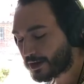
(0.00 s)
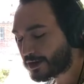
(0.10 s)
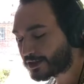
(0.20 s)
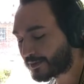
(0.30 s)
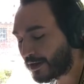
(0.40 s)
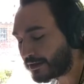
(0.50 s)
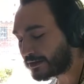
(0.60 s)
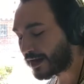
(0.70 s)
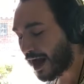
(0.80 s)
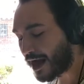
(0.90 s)
She plucks
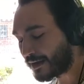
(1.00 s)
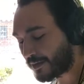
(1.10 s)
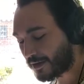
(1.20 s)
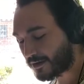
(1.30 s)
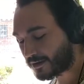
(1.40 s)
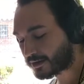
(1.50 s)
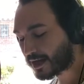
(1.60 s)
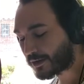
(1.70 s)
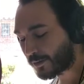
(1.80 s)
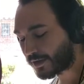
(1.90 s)
her eyeballs
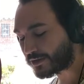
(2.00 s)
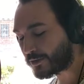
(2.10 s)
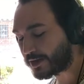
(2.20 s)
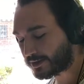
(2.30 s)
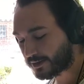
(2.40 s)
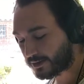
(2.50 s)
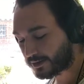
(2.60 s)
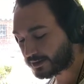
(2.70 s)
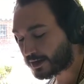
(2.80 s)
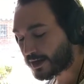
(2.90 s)
out with
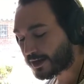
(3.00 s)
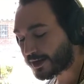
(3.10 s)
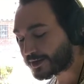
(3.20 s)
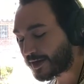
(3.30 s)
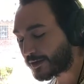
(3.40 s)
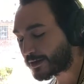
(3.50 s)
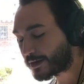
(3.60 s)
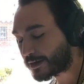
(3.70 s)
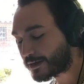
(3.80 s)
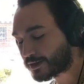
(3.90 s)
tweezers, and I tell
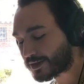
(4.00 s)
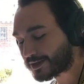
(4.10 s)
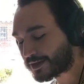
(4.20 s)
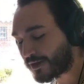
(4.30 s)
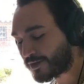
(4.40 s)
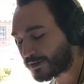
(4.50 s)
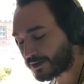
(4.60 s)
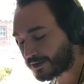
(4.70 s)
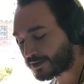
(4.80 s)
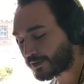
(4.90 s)
her she's never
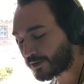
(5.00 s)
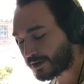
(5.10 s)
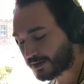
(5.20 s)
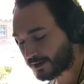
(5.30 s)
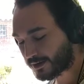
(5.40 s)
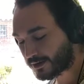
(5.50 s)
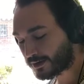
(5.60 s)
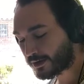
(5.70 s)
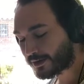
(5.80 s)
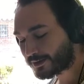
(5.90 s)
looked prettier.
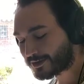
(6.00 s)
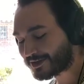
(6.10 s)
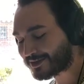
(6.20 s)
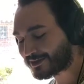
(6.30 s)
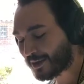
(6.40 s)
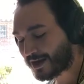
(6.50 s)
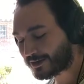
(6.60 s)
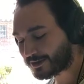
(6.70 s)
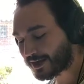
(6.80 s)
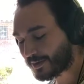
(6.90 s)
She
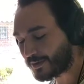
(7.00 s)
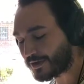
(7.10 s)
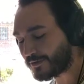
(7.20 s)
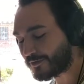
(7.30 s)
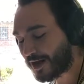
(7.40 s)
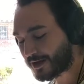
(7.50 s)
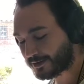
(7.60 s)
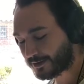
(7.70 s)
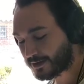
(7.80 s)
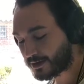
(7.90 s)
smiles at me
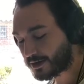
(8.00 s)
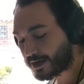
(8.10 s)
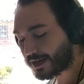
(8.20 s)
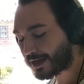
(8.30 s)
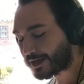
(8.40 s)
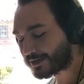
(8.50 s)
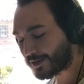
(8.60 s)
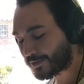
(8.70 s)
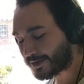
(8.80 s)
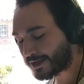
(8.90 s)
finely, and has
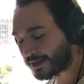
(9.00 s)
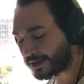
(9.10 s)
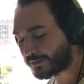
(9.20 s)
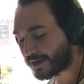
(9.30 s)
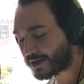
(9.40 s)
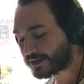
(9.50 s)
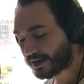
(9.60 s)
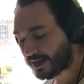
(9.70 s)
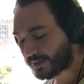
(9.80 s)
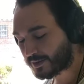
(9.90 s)
no need for that
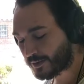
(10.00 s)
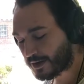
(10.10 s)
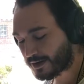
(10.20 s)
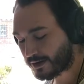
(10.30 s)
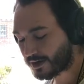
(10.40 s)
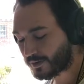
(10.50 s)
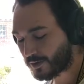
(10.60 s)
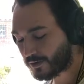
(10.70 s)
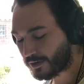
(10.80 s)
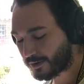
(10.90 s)
damned mirror
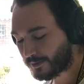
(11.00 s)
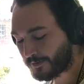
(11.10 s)
anymore.